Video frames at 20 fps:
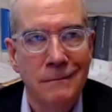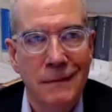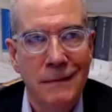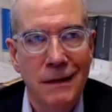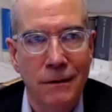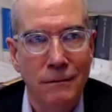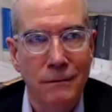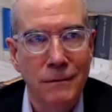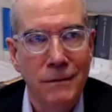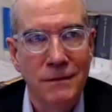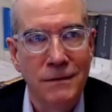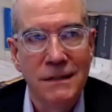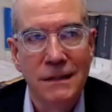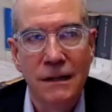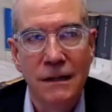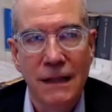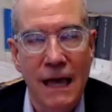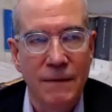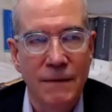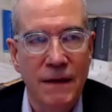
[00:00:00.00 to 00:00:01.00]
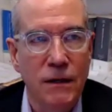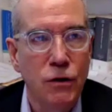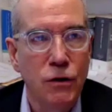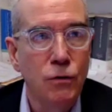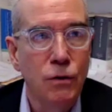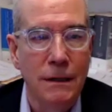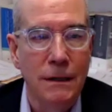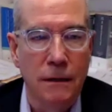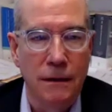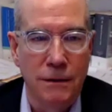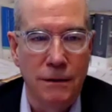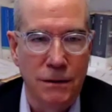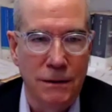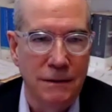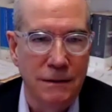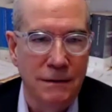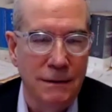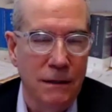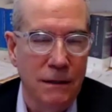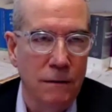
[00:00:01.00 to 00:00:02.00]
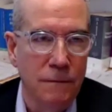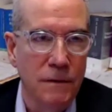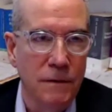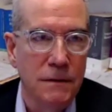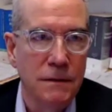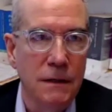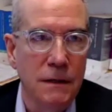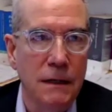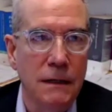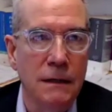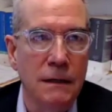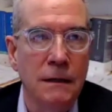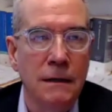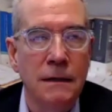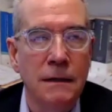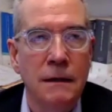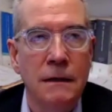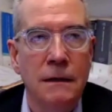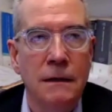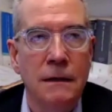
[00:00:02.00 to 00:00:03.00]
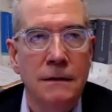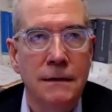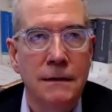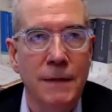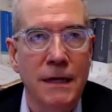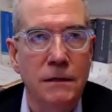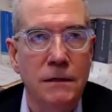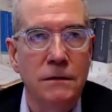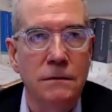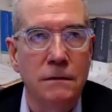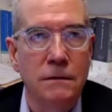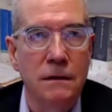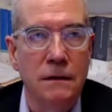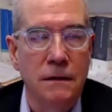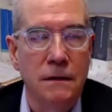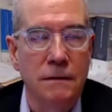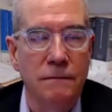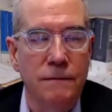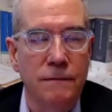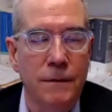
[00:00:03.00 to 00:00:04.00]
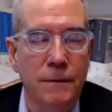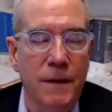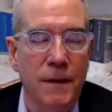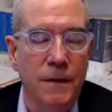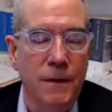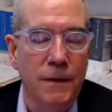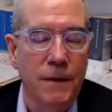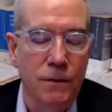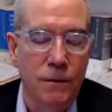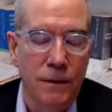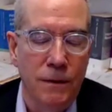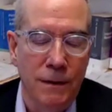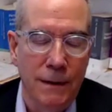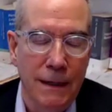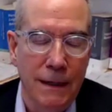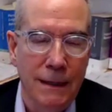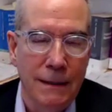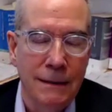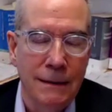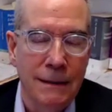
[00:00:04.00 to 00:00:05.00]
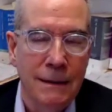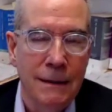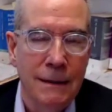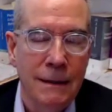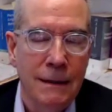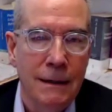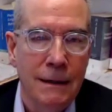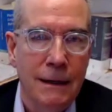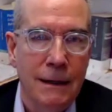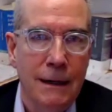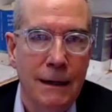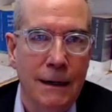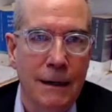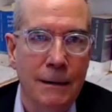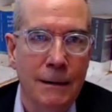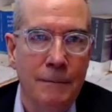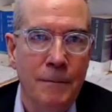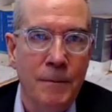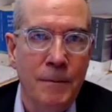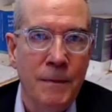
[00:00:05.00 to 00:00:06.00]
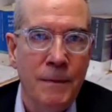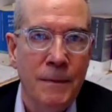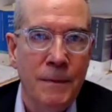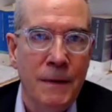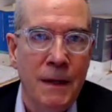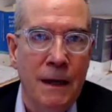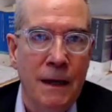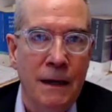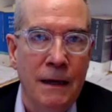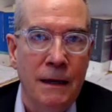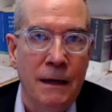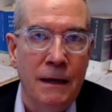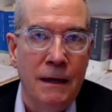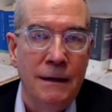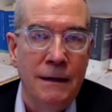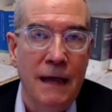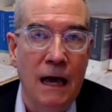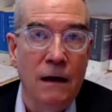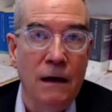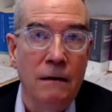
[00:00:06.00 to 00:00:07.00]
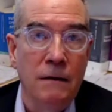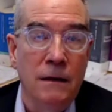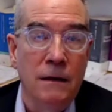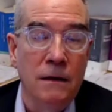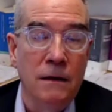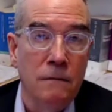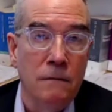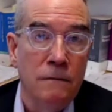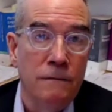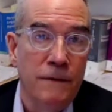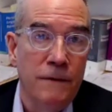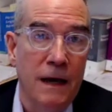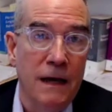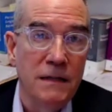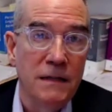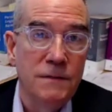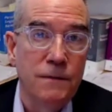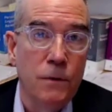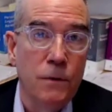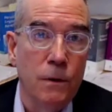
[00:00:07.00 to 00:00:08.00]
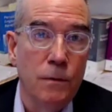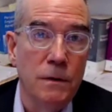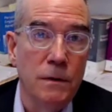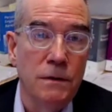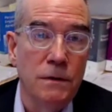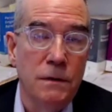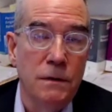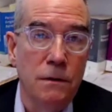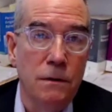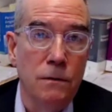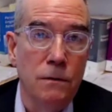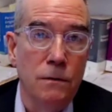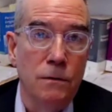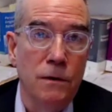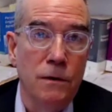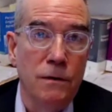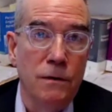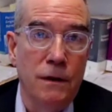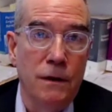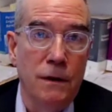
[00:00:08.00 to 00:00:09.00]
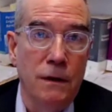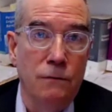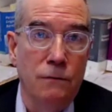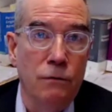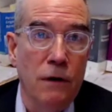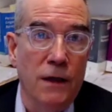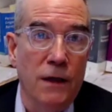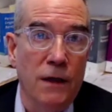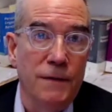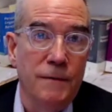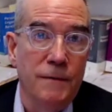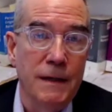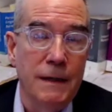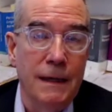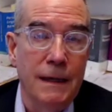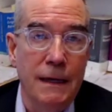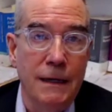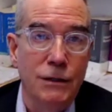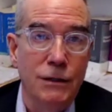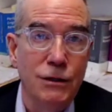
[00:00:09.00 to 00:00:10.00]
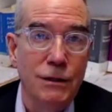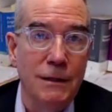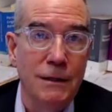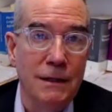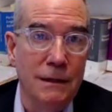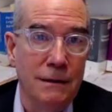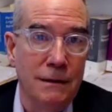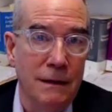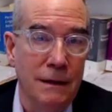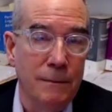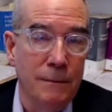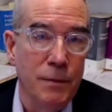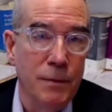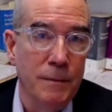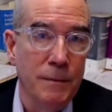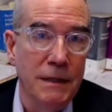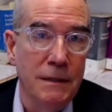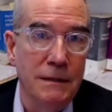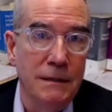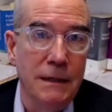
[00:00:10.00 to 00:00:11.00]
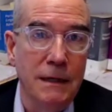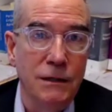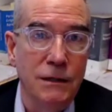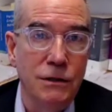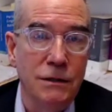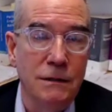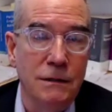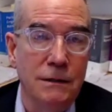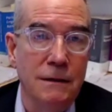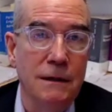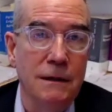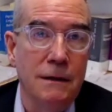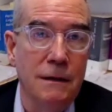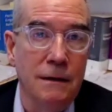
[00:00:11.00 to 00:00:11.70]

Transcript: you still have that due diligence and oversight to make sure and confirm that they're doing that. Now, fast forward to the Rothification and the implementation